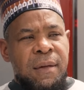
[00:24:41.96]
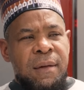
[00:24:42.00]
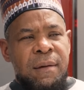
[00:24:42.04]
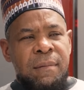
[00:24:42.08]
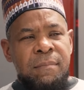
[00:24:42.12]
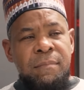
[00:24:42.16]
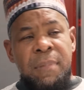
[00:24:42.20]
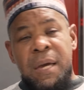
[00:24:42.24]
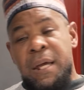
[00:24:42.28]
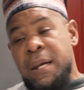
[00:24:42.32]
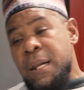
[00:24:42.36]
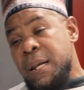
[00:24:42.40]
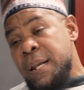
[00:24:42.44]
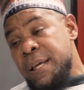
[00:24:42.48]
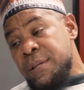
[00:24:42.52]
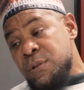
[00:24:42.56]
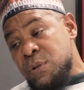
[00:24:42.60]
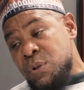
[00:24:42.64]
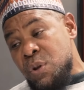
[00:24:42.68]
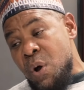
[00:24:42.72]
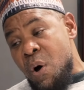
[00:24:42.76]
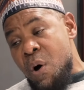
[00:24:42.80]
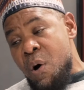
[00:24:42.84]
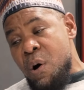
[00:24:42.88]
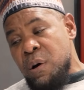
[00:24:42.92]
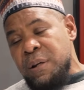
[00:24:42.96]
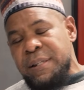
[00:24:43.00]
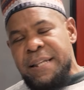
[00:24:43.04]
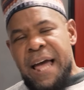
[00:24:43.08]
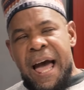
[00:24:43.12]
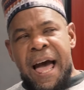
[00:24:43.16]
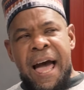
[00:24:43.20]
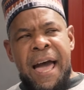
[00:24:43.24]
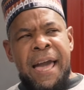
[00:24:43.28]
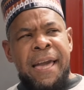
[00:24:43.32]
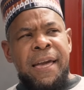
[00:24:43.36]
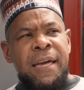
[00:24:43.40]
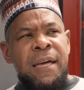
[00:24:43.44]
Meaning his dog
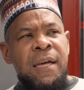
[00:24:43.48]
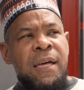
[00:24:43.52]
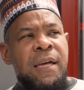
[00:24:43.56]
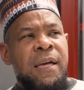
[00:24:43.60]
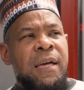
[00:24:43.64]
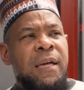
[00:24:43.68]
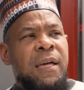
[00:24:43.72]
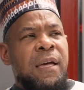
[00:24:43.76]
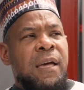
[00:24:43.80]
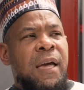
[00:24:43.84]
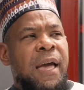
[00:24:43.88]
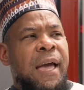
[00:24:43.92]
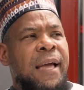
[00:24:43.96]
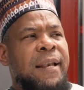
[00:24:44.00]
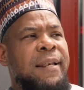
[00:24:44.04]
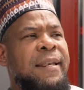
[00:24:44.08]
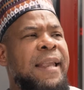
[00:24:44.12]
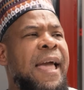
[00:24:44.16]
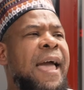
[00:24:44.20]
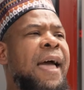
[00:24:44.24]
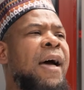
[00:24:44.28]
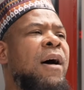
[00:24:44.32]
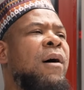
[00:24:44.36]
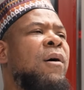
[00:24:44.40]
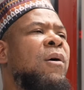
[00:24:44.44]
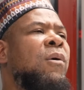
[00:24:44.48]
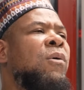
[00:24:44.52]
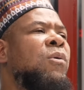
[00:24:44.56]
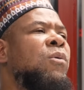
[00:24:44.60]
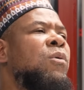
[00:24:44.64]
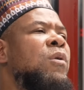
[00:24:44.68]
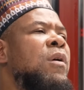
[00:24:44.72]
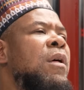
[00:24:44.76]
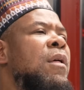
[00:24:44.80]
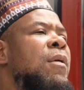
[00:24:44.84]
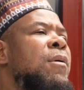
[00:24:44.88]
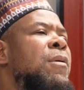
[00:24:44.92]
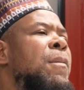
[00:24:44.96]
died, and now
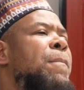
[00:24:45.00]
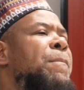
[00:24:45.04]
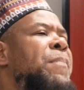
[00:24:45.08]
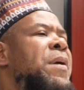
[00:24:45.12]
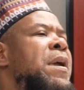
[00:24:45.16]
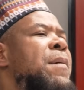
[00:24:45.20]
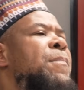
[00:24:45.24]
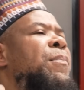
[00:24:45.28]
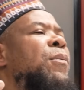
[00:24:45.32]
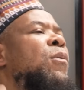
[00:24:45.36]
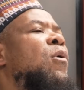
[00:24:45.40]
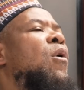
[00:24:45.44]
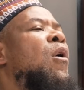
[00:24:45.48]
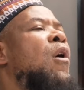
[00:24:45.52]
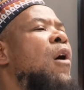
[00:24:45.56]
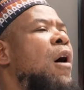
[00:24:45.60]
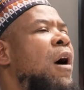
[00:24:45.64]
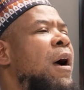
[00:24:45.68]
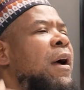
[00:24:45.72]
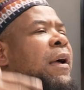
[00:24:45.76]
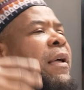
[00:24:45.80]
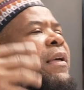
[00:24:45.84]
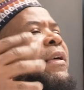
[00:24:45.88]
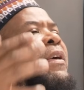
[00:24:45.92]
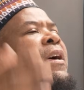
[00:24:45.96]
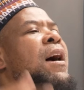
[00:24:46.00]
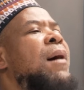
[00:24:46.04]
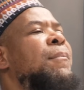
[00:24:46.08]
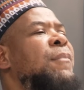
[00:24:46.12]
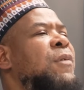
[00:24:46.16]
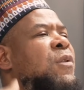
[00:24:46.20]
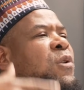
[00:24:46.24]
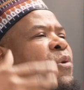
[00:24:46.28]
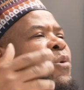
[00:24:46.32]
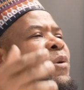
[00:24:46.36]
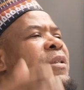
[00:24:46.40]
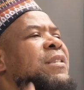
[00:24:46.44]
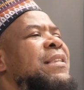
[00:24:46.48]
the people are coming
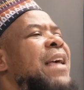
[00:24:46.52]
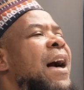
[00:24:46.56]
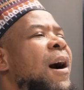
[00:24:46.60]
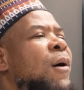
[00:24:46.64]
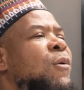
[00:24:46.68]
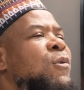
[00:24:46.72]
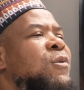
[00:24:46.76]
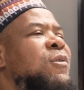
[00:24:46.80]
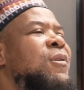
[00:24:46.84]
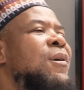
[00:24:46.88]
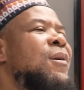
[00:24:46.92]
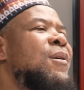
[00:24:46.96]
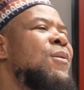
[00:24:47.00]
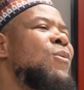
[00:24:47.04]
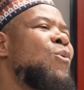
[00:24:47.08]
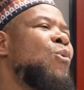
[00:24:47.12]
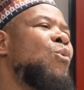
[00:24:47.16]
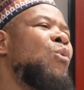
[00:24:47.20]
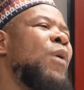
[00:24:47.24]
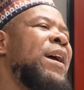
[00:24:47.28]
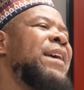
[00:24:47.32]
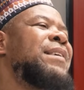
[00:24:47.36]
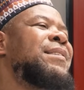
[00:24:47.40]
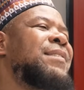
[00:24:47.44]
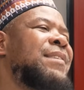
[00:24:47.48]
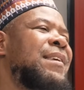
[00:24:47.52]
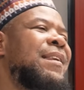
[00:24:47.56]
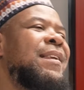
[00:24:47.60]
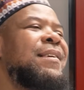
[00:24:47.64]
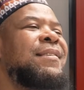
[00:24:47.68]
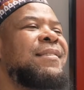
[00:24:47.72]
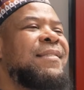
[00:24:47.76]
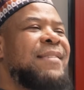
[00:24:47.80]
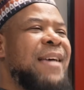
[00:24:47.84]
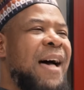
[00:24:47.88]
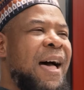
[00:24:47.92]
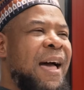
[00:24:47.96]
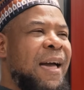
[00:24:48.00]
to his house, wasting
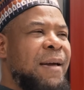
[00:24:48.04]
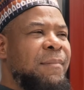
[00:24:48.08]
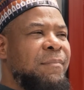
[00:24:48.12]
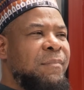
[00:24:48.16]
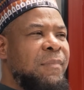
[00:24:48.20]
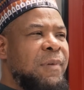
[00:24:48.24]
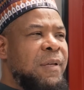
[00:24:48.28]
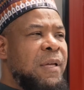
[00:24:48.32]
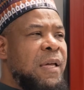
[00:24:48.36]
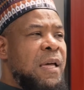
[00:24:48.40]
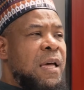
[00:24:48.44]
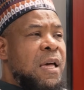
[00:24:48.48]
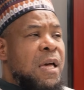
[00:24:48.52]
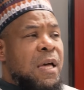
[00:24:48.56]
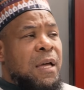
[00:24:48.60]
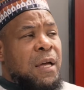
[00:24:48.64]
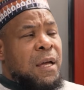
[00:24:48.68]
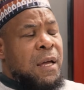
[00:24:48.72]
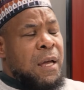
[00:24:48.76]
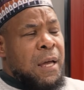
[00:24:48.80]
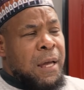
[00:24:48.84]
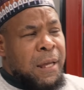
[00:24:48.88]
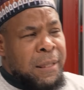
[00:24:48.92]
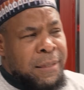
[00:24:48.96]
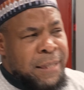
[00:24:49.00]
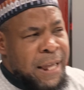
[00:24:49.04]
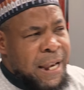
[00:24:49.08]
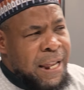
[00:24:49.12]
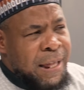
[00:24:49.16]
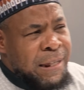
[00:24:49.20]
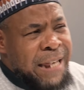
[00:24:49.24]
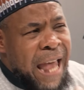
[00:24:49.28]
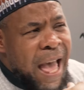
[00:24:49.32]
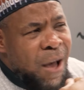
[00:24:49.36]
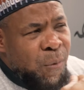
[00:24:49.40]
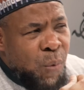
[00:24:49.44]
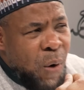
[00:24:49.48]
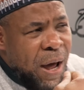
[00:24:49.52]
his time. Did he
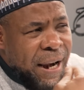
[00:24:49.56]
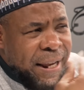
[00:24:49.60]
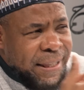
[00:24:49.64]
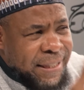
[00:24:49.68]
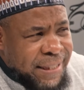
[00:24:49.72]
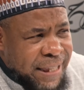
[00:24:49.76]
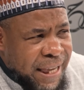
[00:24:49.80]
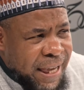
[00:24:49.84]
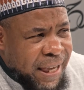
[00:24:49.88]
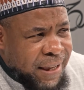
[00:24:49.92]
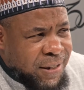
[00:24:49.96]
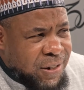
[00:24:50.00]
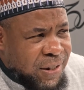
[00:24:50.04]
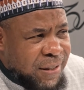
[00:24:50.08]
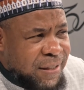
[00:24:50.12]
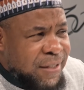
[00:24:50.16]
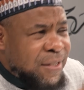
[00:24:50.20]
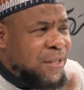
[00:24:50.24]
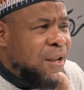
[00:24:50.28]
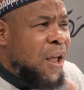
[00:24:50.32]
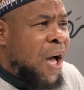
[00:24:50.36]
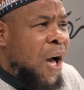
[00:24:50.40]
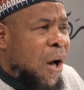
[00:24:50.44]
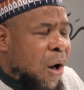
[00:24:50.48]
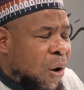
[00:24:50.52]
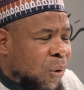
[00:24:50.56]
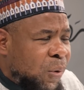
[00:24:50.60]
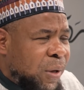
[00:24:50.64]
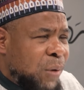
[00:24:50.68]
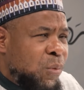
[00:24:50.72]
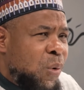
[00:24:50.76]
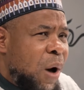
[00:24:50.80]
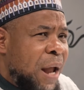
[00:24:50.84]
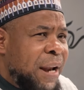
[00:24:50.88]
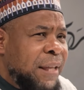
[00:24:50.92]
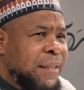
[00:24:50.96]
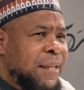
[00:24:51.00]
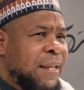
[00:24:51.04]
not want to teach? No, he
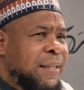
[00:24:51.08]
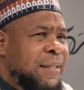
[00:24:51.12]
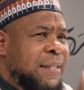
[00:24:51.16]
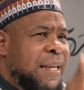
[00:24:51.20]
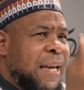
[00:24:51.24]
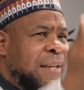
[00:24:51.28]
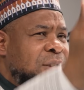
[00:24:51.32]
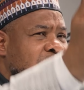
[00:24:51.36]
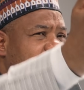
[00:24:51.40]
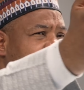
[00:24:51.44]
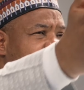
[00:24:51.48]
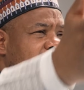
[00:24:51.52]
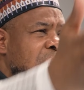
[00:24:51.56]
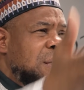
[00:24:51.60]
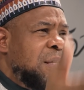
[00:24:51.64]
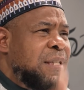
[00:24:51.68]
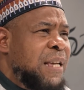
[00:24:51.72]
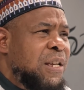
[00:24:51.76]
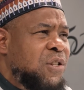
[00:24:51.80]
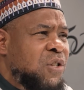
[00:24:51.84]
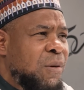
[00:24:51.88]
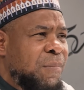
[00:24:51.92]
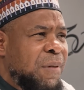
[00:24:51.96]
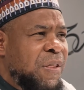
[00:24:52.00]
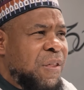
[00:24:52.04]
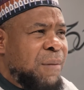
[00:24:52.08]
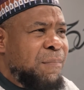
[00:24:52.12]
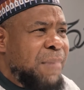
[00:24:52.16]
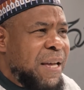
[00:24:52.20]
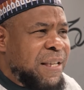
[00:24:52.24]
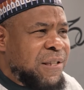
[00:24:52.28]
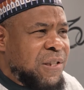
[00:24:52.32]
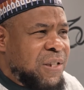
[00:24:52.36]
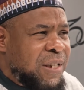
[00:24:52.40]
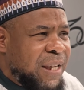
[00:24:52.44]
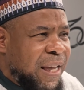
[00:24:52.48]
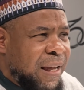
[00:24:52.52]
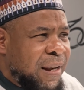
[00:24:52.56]
wanted to teach. He used to teach him in the
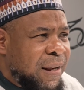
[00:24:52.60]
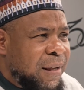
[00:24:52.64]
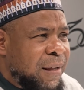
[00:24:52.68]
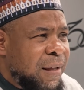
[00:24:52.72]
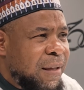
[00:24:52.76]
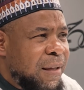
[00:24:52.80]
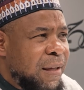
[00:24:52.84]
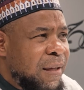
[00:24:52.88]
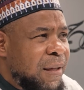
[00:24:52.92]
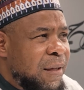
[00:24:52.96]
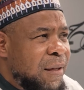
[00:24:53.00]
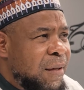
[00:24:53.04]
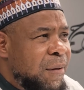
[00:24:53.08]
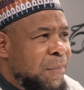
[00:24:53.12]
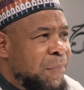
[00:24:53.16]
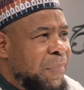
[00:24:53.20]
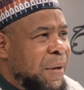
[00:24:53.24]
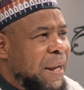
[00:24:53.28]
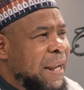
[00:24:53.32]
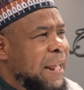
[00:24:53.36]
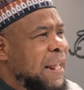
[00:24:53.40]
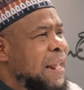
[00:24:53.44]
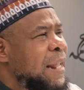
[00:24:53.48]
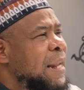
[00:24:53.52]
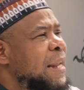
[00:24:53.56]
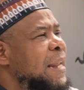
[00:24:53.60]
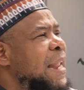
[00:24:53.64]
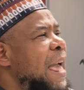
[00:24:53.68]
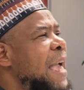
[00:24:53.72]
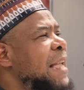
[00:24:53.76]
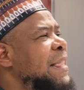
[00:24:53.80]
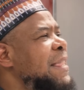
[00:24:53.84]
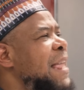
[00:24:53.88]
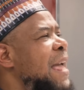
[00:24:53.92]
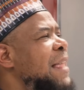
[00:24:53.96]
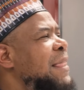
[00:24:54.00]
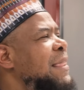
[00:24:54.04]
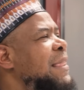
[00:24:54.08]
masjid. But he didn't
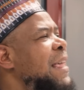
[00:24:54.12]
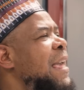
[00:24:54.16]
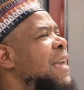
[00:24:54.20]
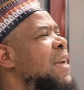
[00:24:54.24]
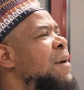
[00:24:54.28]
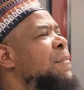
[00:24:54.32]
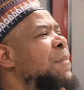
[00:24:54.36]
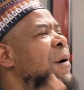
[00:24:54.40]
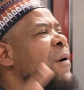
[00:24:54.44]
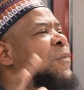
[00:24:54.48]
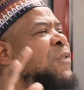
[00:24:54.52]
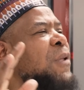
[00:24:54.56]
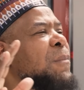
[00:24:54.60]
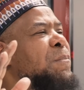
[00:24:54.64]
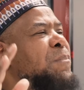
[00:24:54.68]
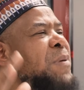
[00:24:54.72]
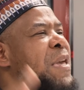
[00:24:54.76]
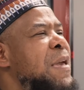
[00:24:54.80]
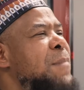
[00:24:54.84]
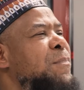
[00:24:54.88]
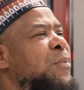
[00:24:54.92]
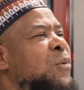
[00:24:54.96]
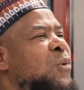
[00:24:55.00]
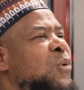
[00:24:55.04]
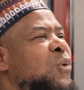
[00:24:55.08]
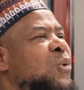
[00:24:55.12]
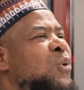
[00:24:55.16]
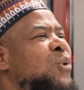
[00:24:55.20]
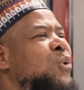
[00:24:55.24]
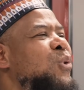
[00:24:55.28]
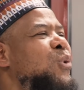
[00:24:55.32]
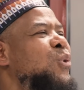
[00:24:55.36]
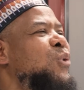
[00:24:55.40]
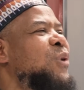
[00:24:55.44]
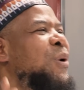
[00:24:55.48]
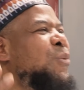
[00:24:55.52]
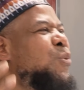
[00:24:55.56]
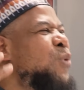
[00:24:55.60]
like that thing about the
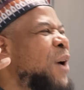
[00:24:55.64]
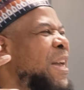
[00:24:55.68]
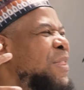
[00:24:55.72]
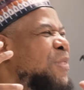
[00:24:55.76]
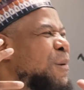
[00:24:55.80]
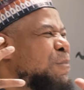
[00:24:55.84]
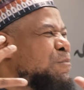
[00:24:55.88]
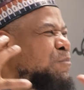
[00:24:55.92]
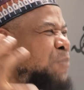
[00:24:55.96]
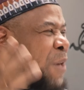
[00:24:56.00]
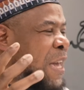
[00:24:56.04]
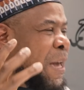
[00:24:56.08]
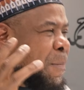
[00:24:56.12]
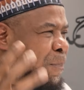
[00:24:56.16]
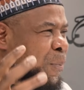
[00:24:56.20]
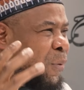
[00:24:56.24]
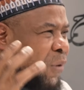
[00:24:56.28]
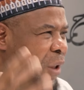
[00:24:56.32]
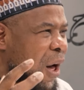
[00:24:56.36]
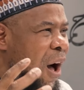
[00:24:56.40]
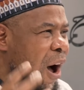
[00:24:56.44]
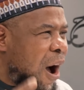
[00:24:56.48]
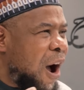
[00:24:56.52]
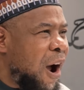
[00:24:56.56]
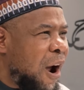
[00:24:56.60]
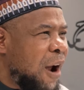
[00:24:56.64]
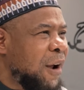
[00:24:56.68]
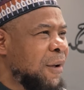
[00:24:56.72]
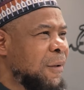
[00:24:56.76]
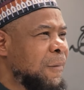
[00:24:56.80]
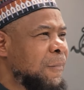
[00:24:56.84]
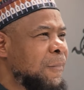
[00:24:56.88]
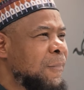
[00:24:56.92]
people, the way the people are.